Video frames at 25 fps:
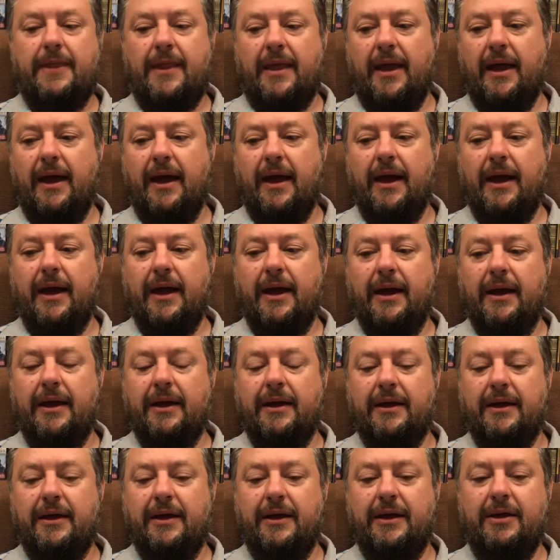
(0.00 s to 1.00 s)

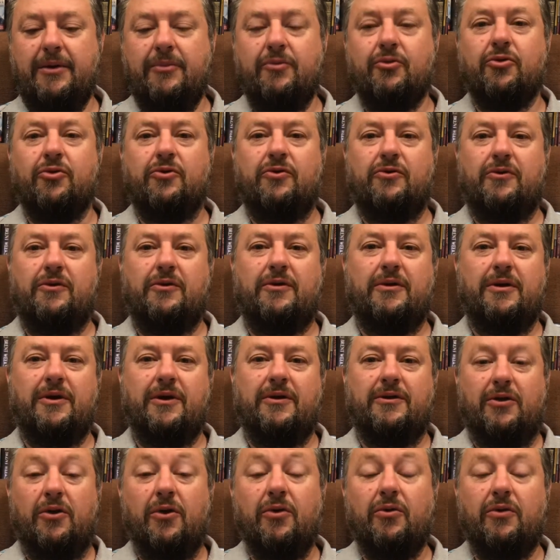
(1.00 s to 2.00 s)
Hebrew,
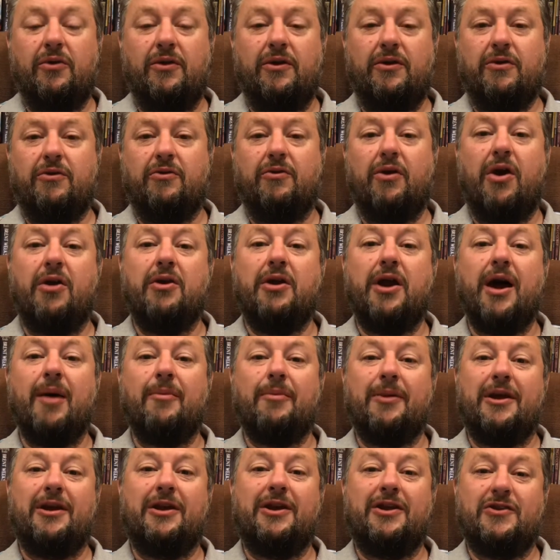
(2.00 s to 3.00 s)
who grown
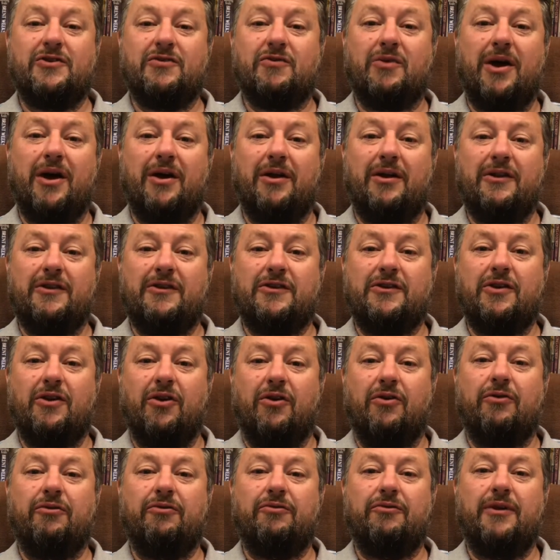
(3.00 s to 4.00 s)
up in Israel
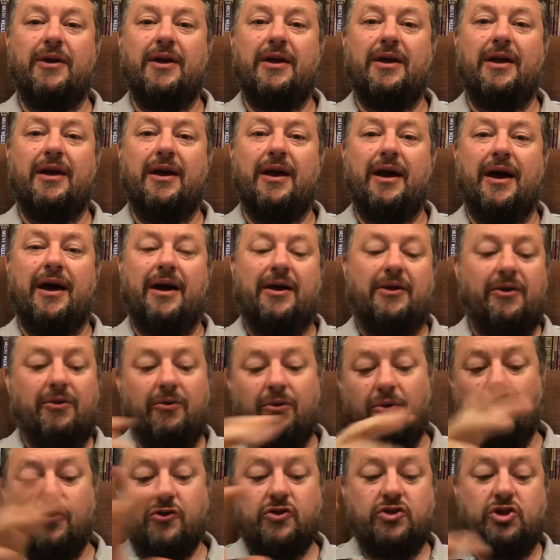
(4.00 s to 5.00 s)
itself,
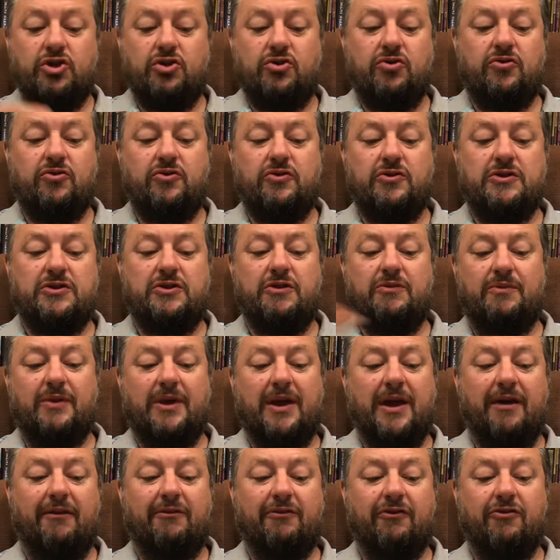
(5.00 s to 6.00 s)
they're all Jews who
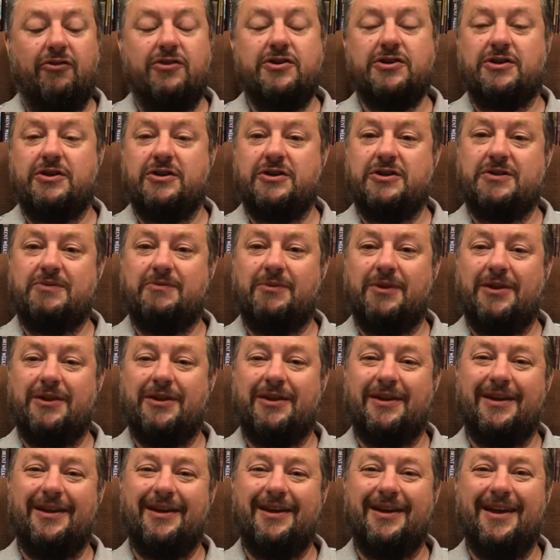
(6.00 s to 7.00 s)
become Christians, but
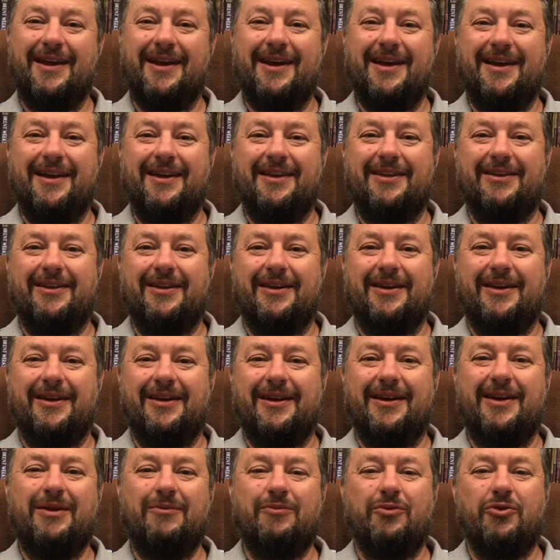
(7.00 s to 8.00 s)
the
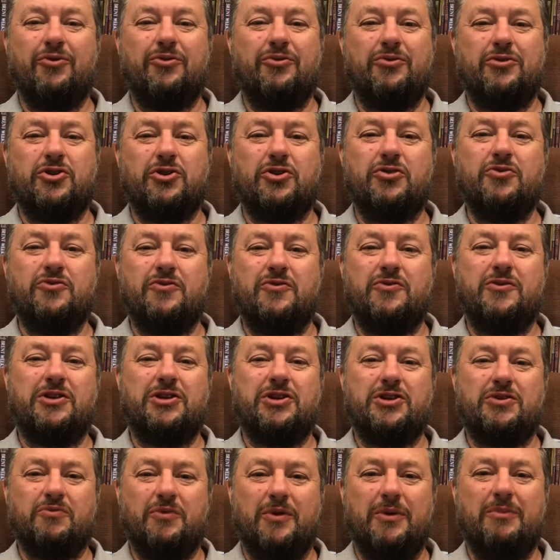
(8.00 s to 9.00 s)
Hebrew
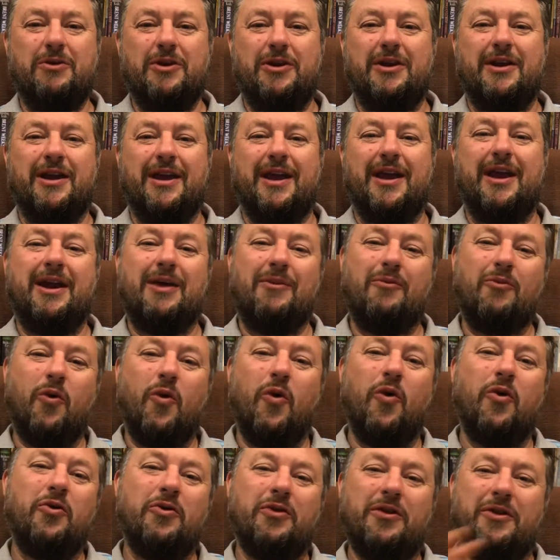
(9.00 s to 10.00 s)
Jewish women are getting
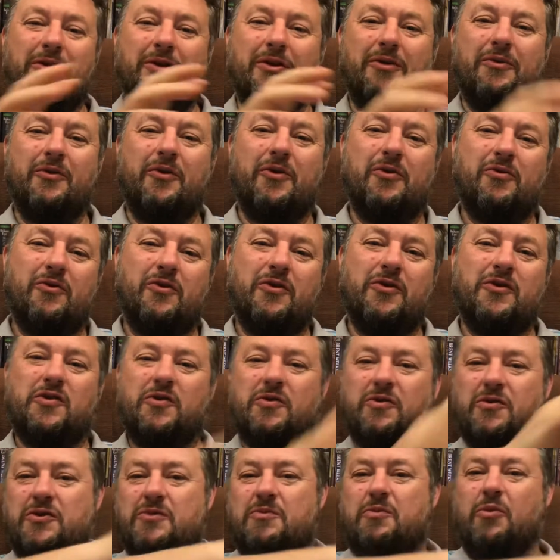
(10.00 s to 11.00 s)
more than the
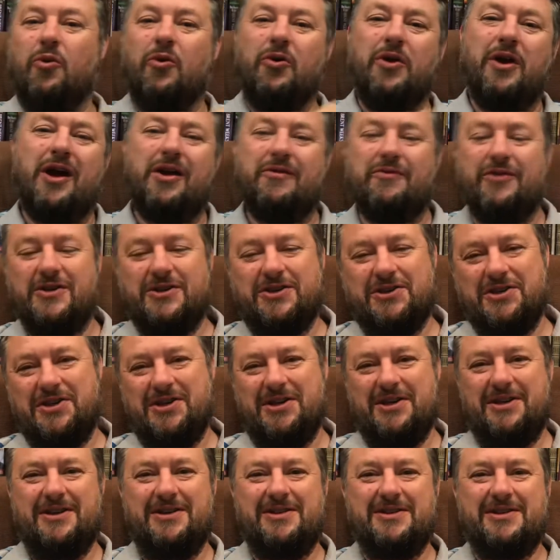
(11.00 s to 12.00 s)
Jews born
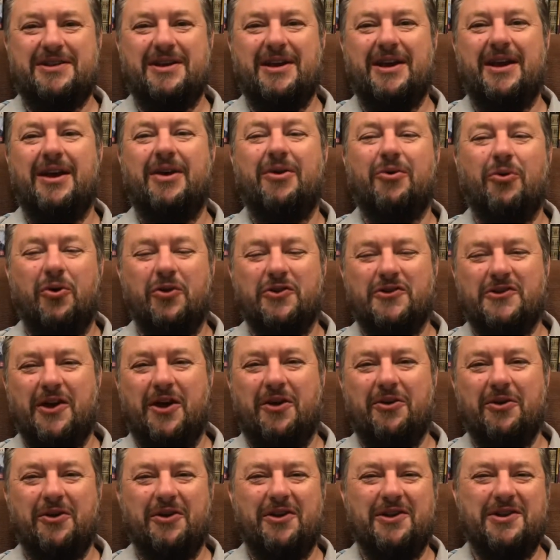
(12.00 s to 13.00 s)
overseas, or
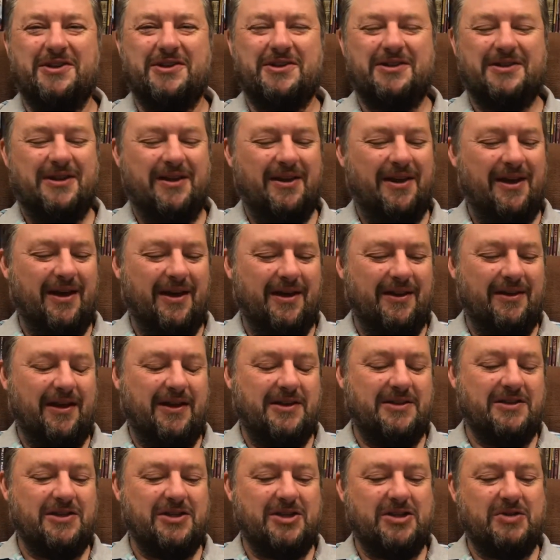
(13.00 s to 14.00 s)
so at least
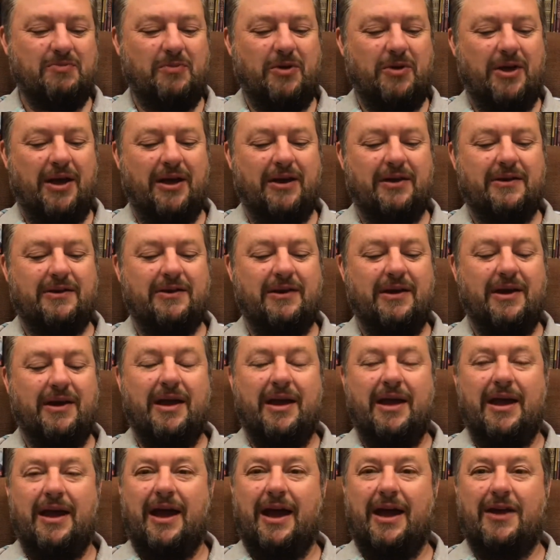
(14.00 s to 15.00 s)
they suspect.
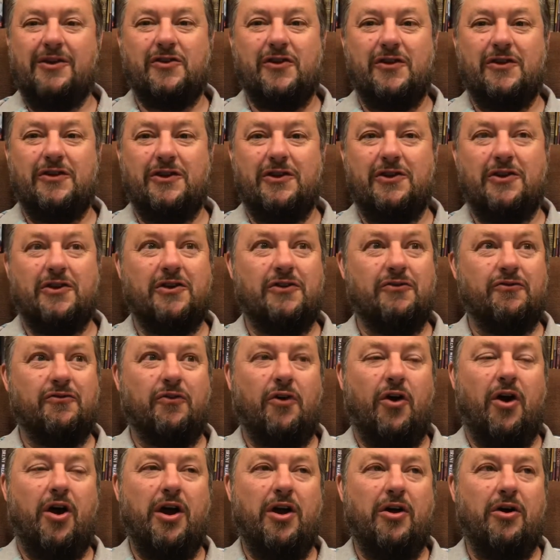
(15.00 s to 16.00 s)
And so there's this
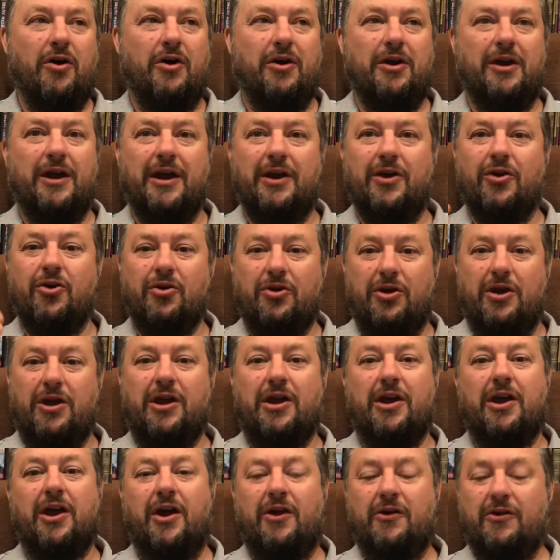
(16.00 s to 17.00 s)
fight on, and who do you
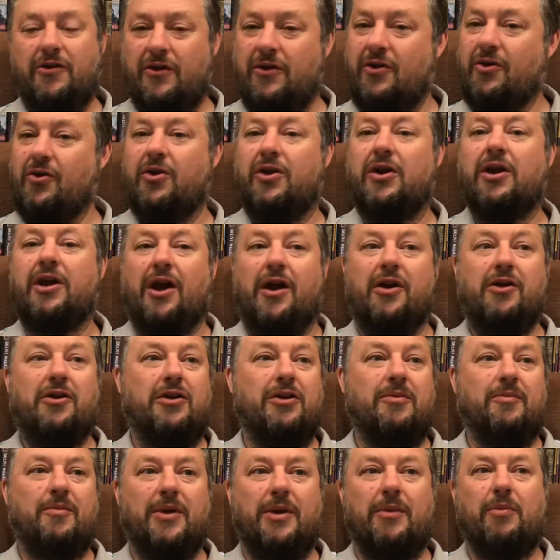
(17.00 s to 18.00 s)
go to? You've got to go to
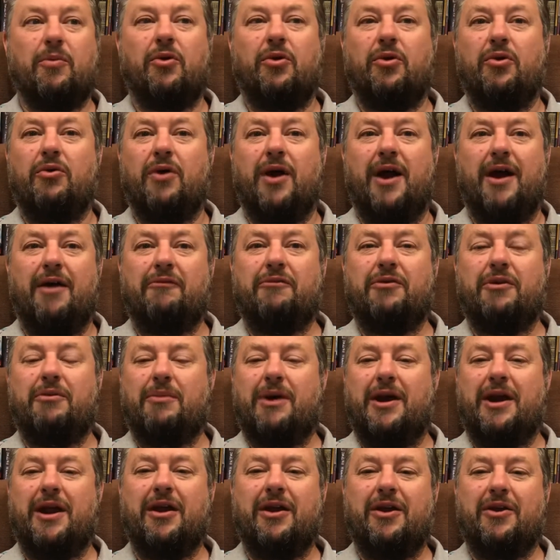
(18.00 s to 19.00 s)
the people who have the
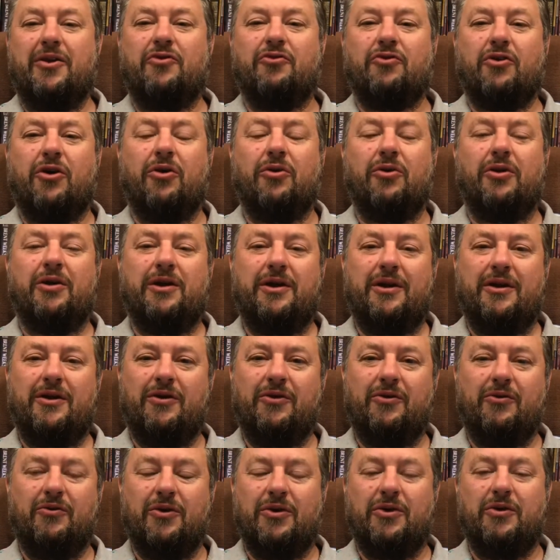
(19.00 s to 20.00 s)
money and control it, and
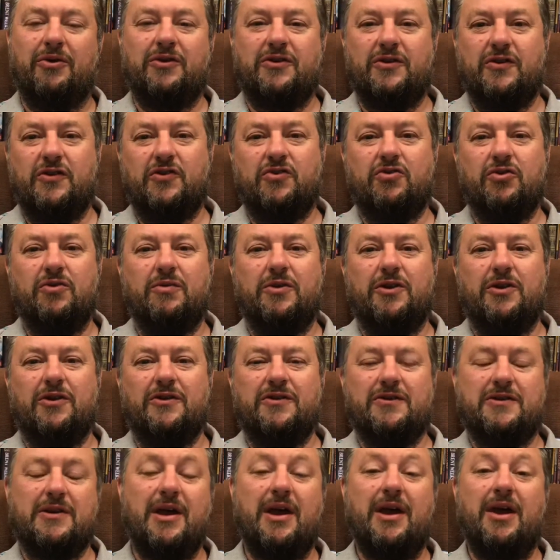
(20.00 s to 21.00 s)
who are the
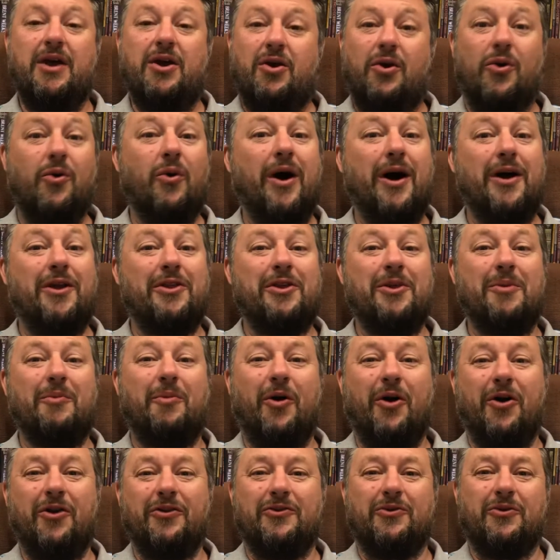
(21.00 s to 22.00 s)
distributors, who are the
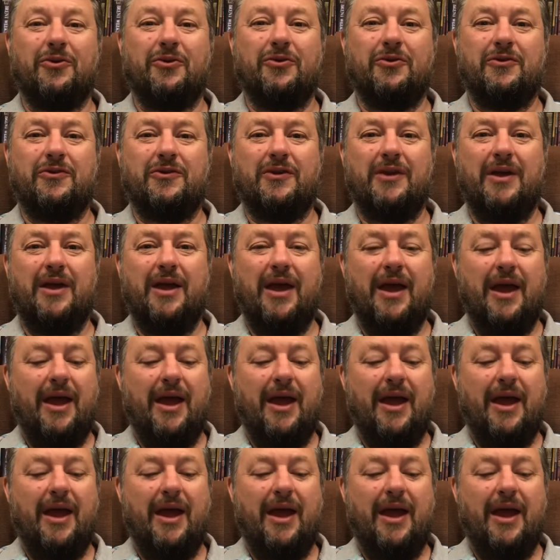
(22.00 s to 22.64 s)
apostles.